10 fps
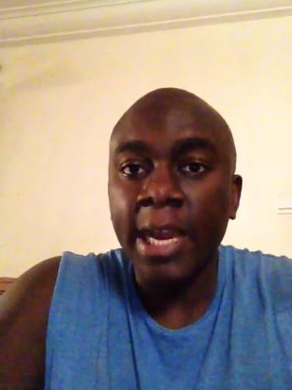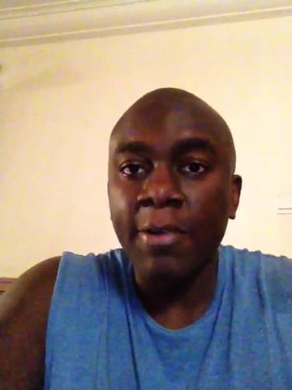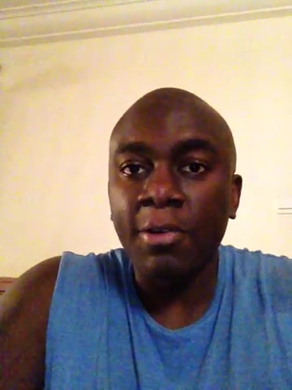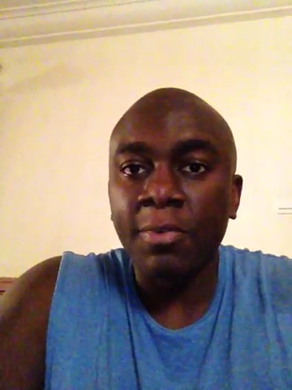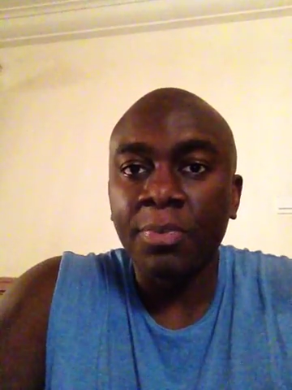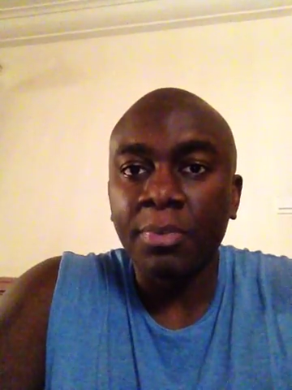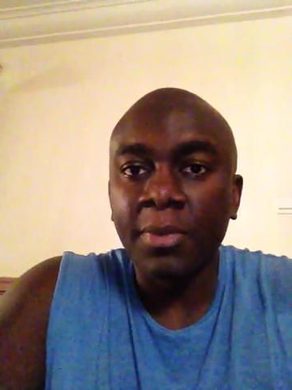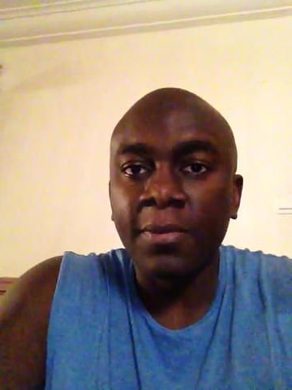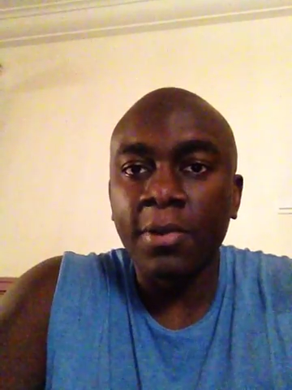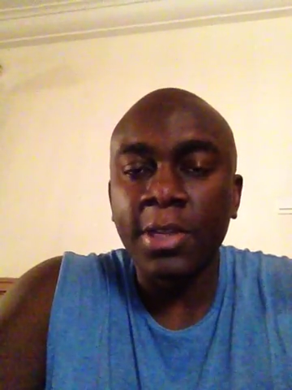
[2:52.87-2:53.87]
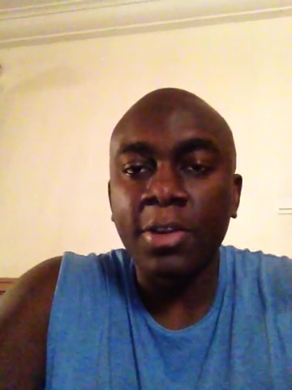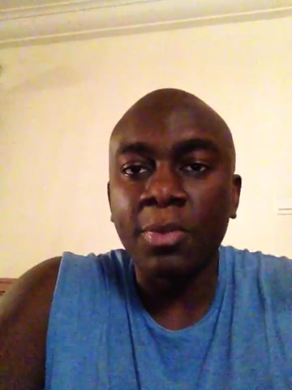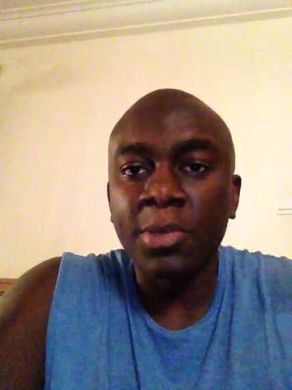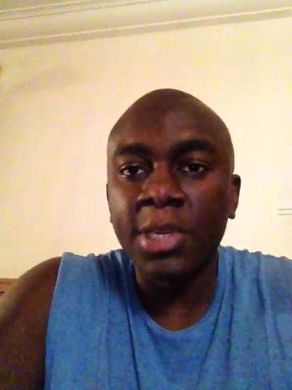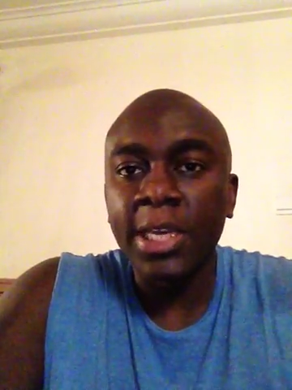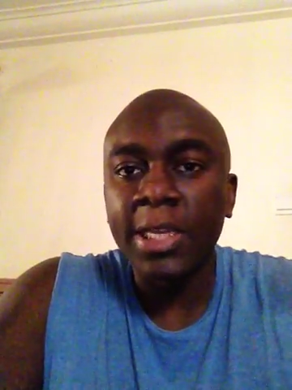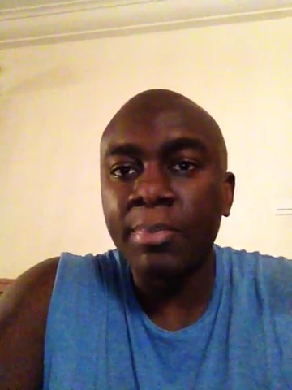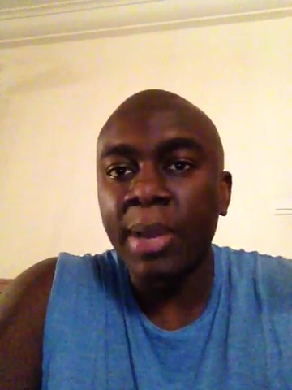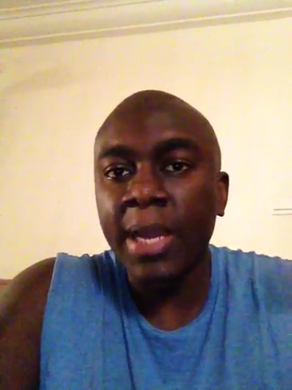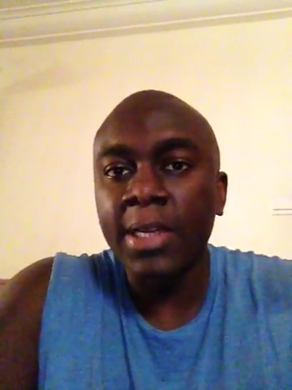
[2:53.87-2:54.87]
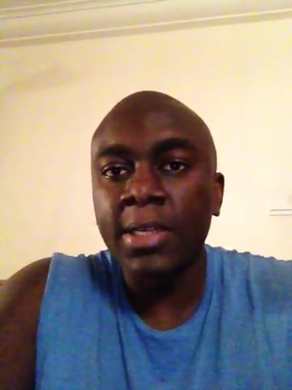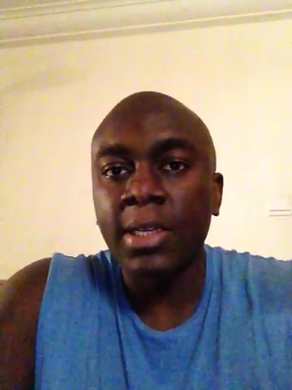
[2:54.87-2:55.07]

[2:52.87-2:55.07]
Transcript: error before they communicate back.